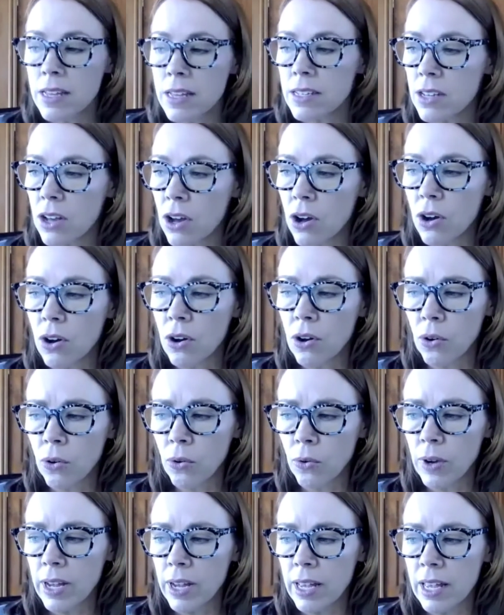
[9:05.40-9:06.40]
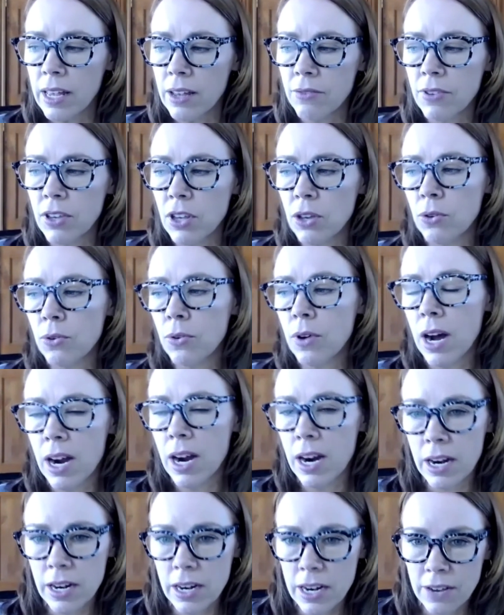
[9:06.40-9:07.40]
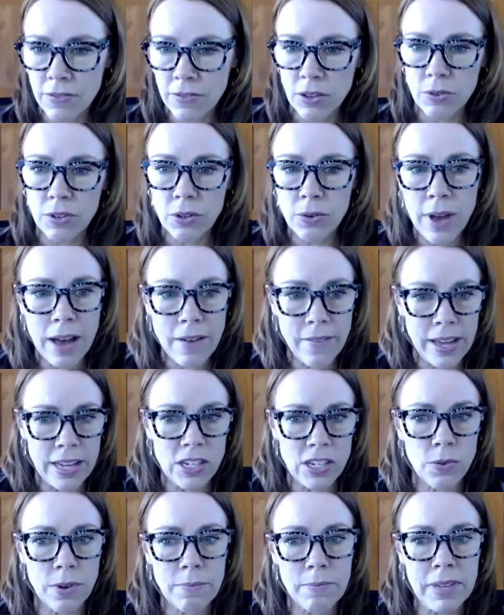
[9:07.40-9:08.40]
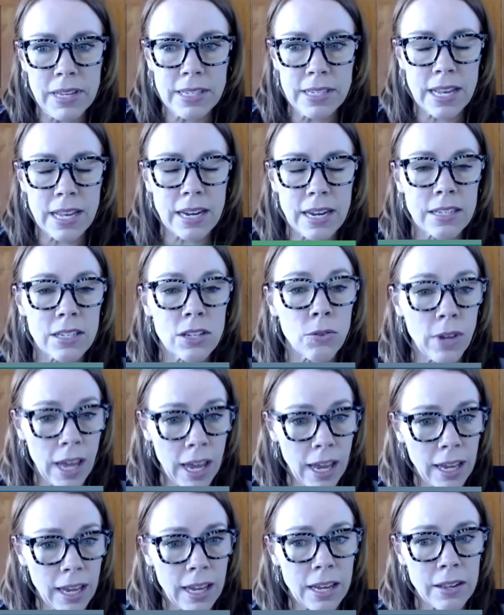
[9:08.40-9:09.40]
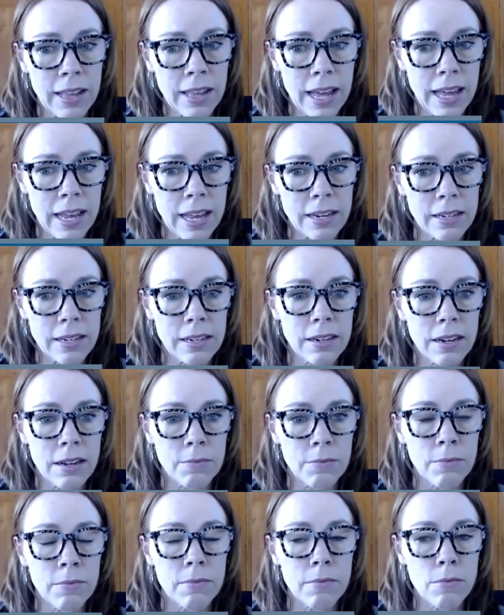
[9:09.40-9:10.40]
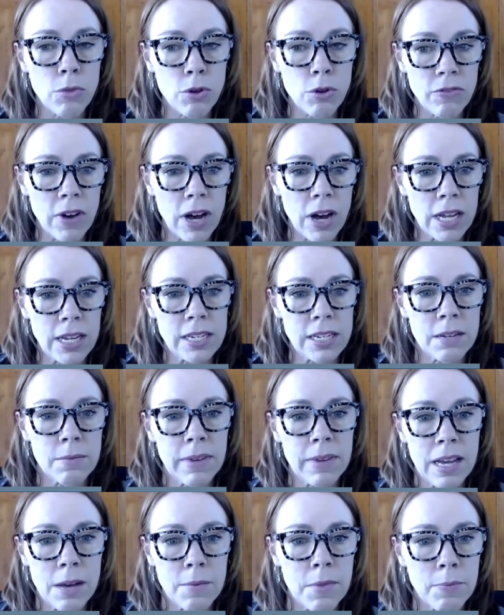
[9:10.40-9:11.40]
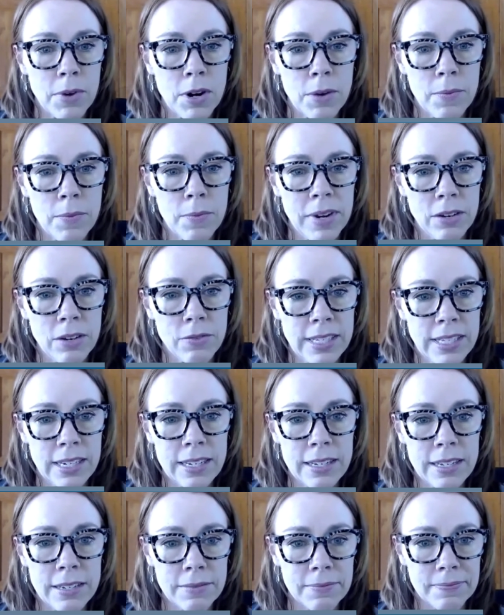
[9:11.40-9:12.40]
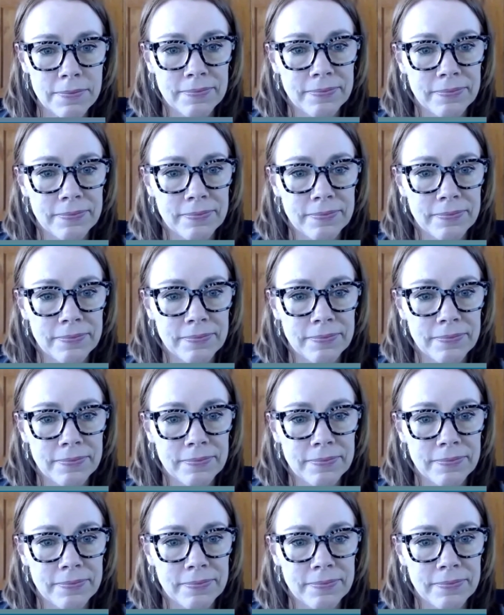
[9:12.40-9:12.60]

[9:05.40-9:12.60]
so if you are, if you do have H one B status, you can then move on to become a permanent resident?